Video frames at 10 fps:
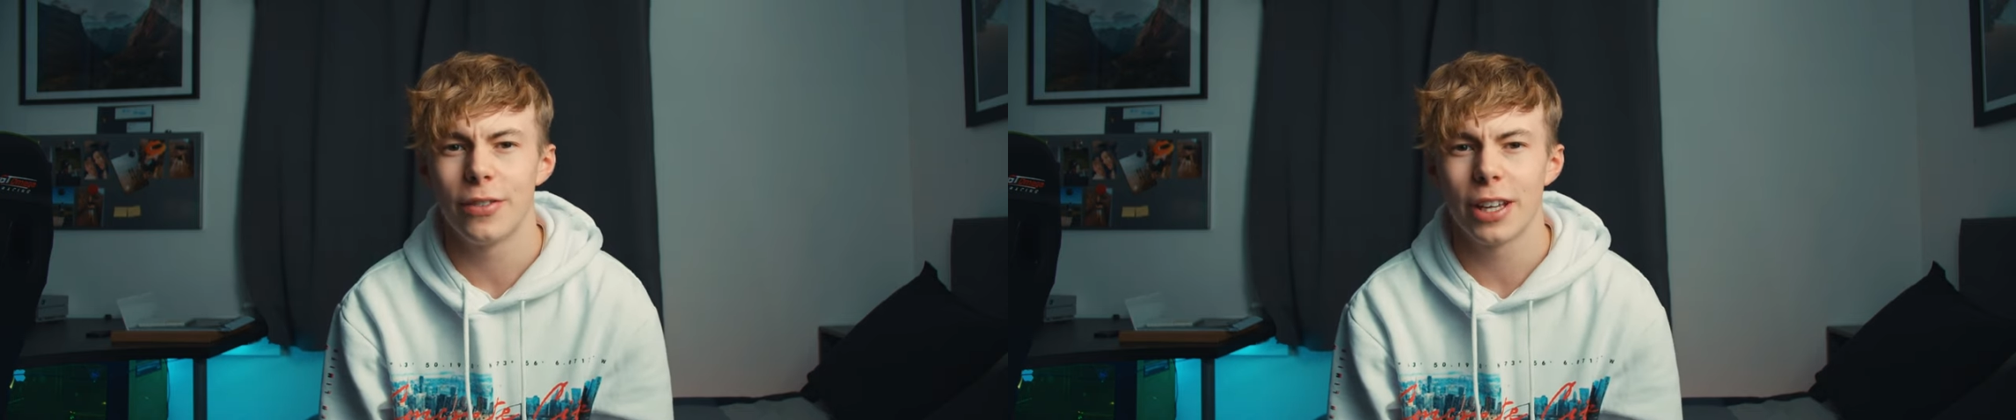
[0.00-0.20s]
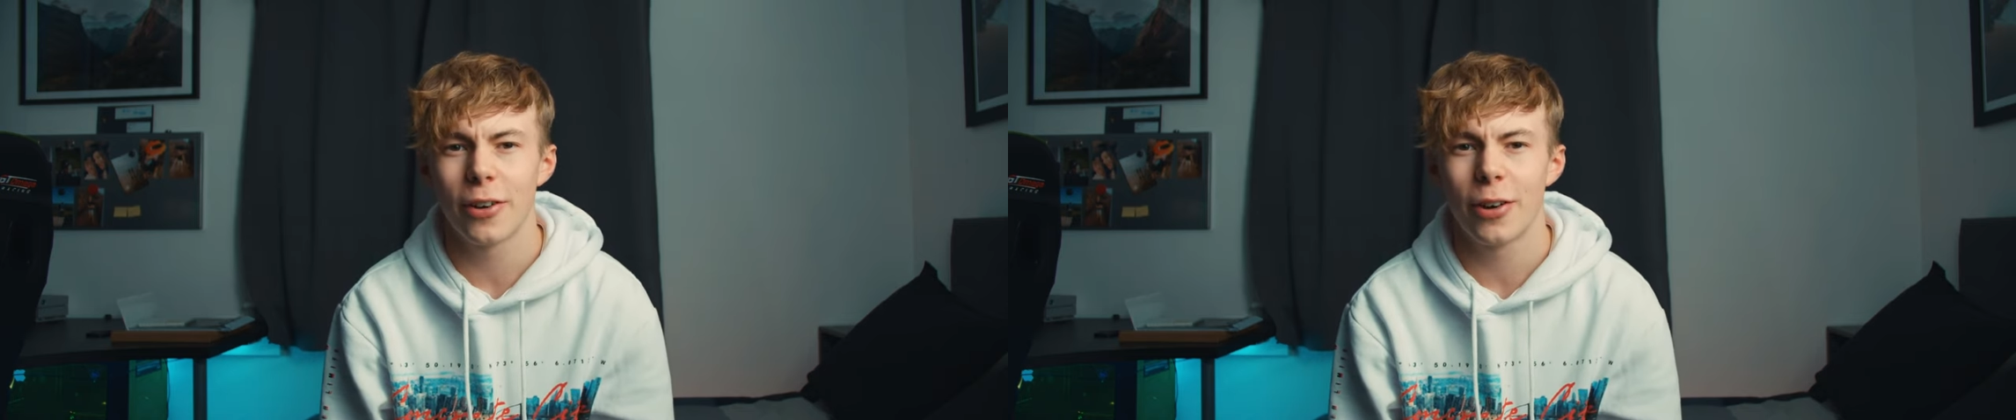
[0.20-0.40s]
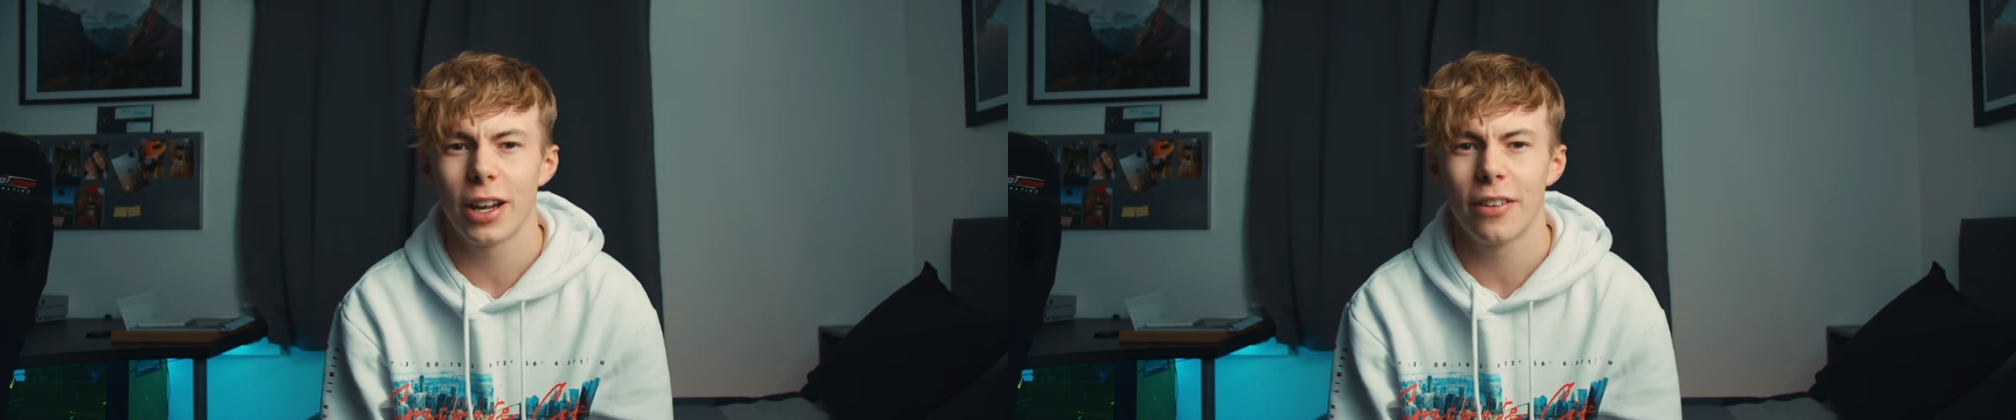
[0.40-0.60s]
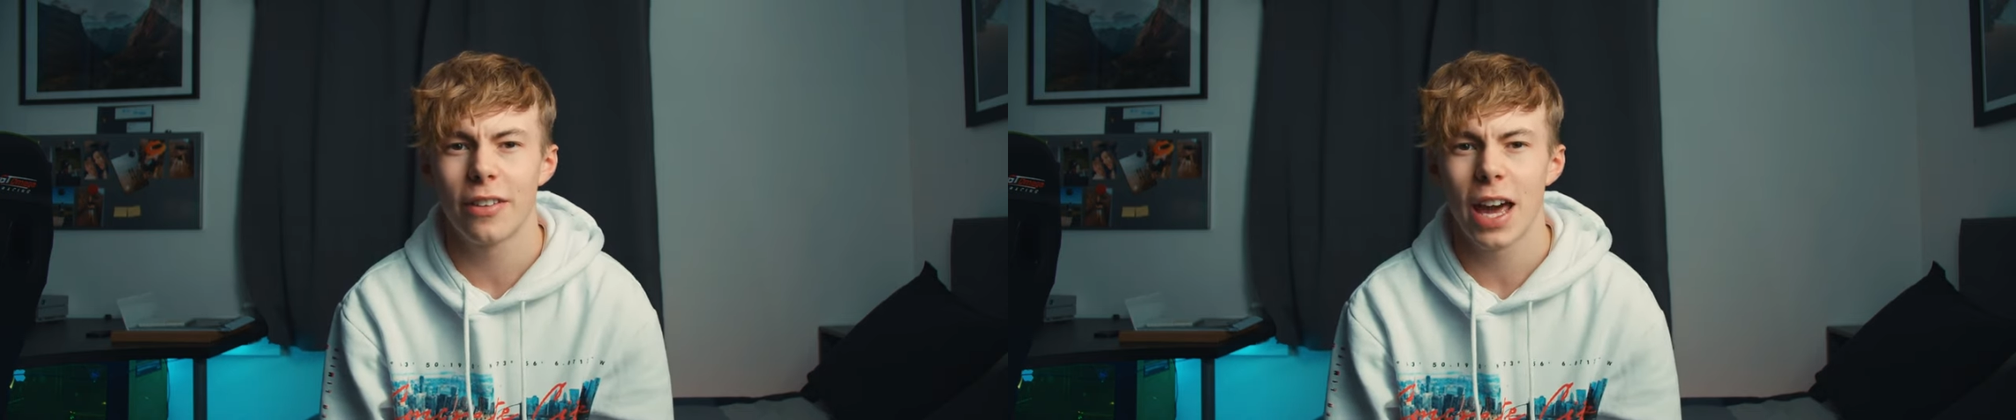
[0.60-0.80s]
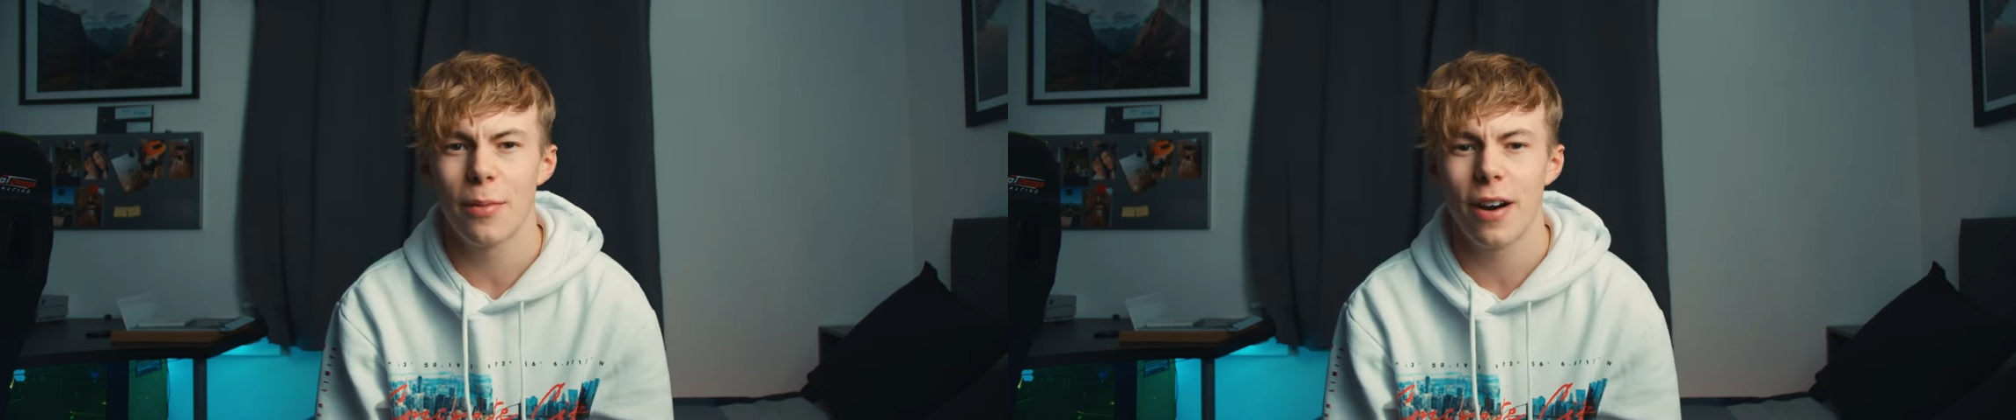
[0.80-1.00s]
video quality
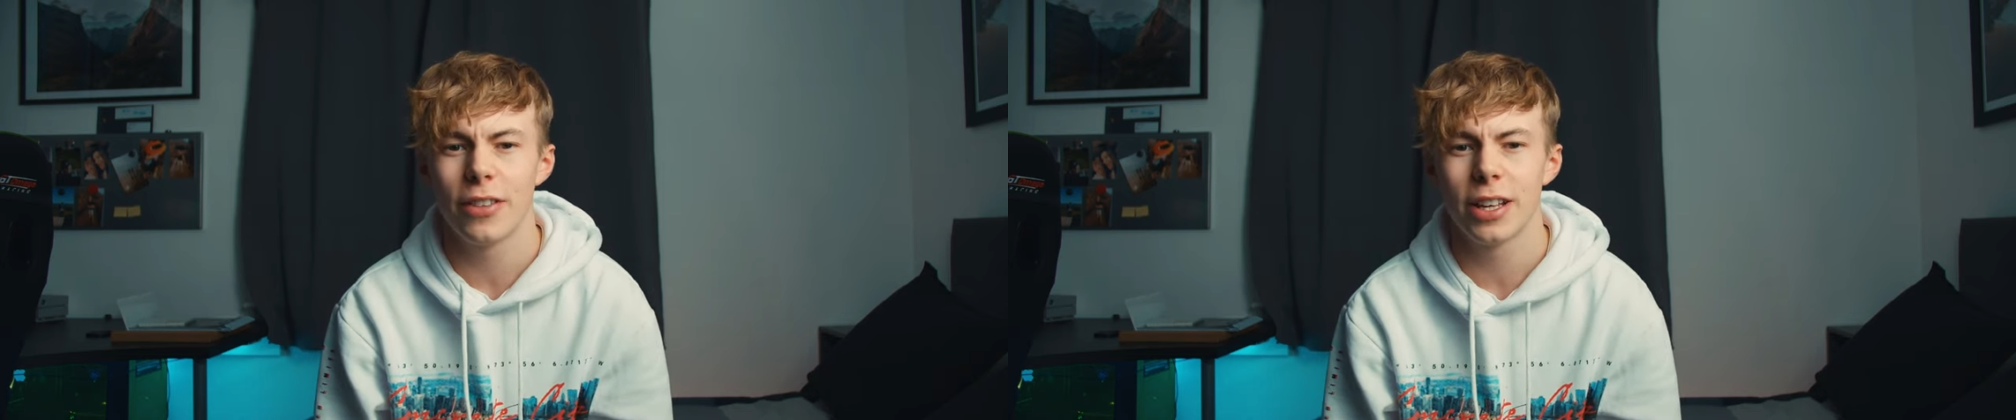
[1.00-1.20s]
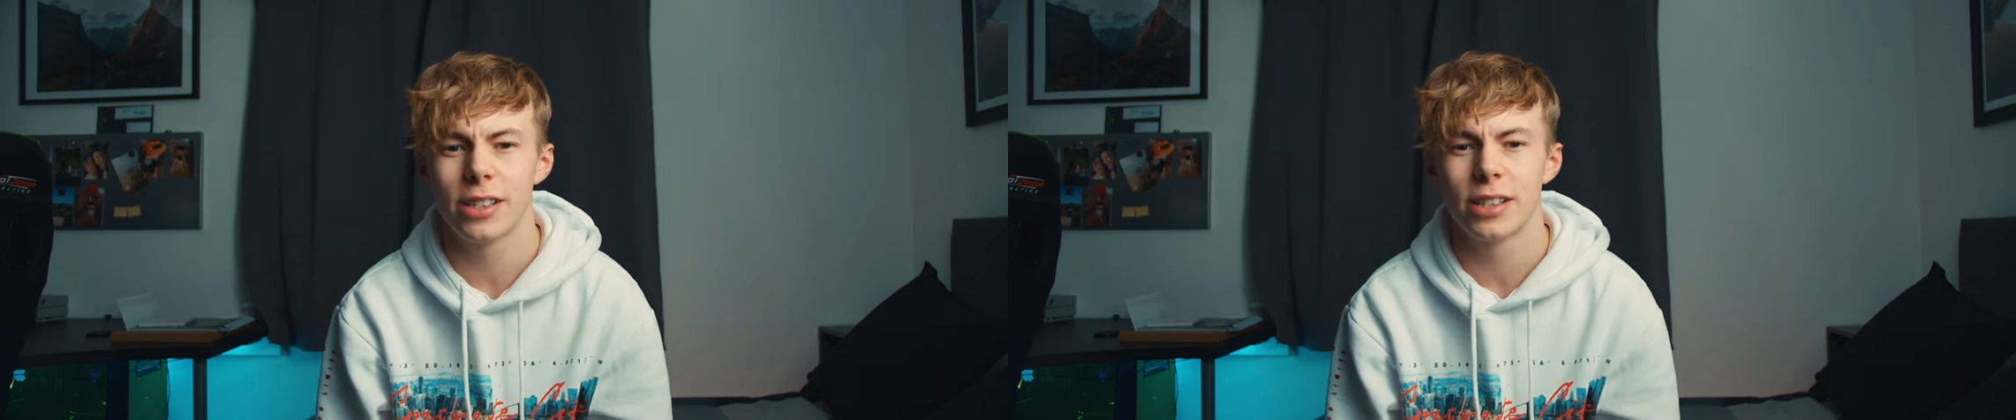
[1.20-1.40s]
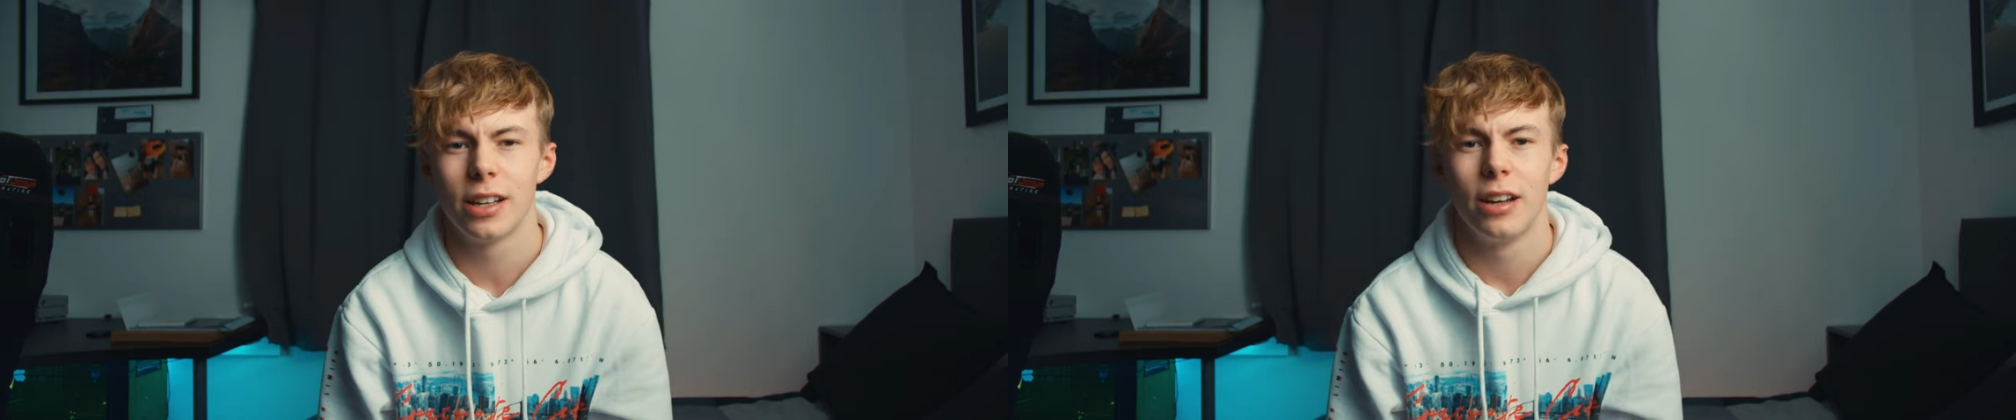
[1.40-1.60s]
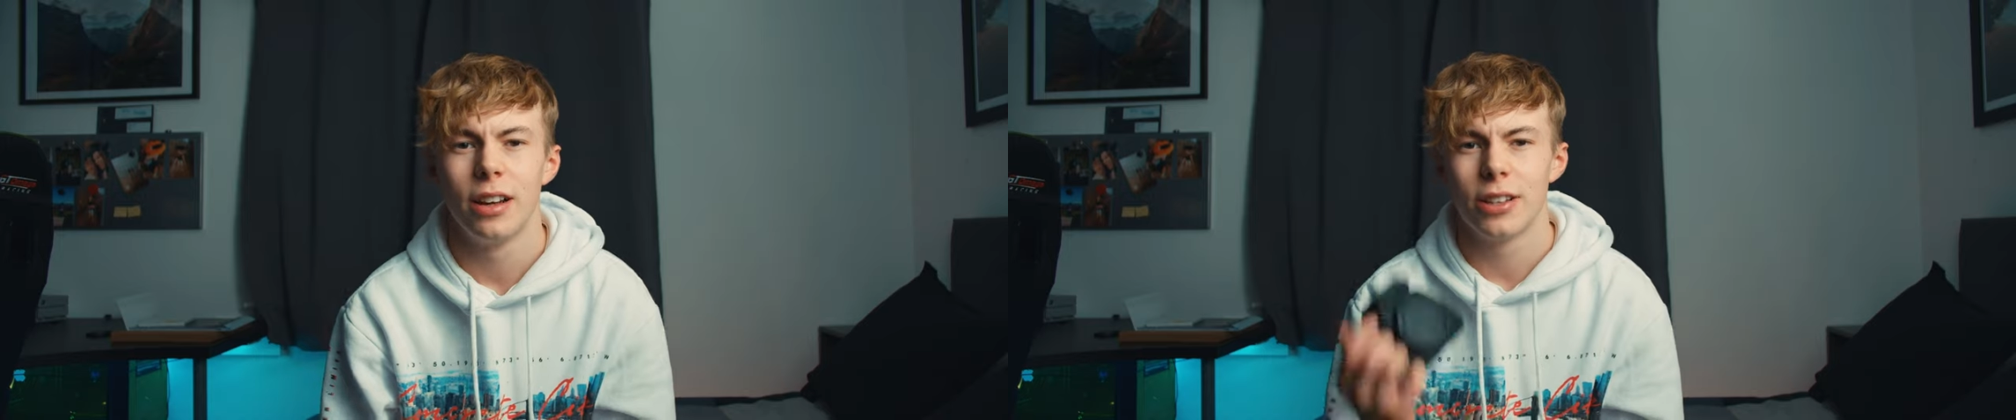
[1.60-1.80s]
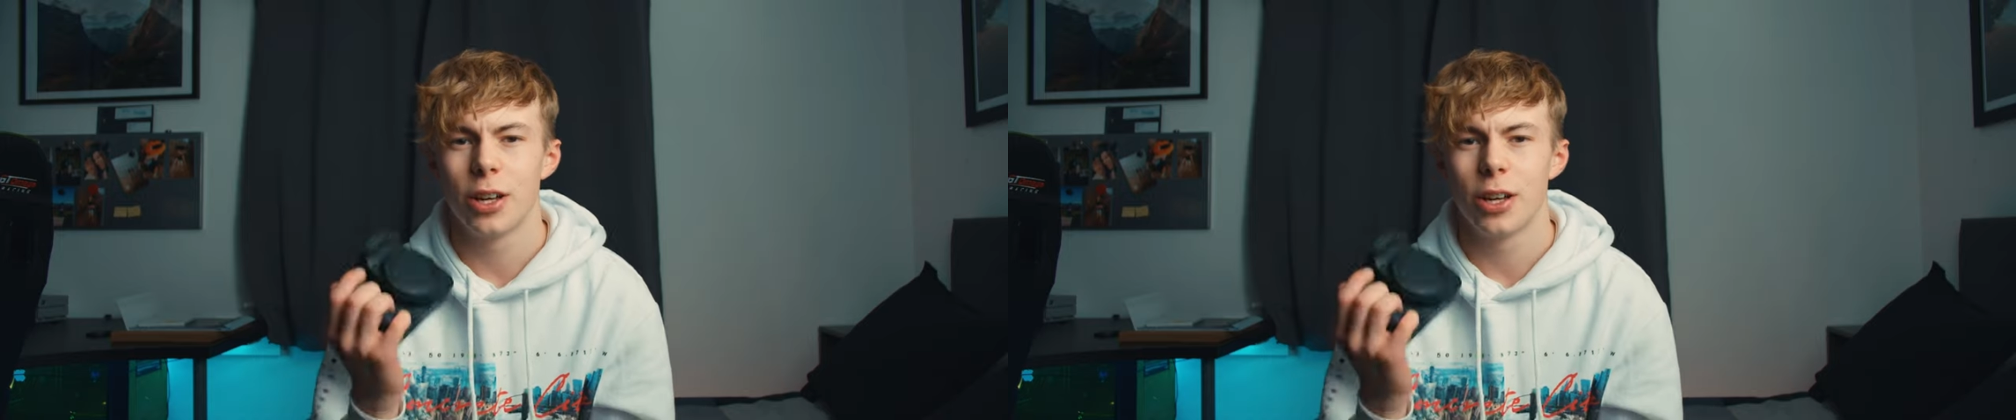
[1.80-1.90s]
that came out of this.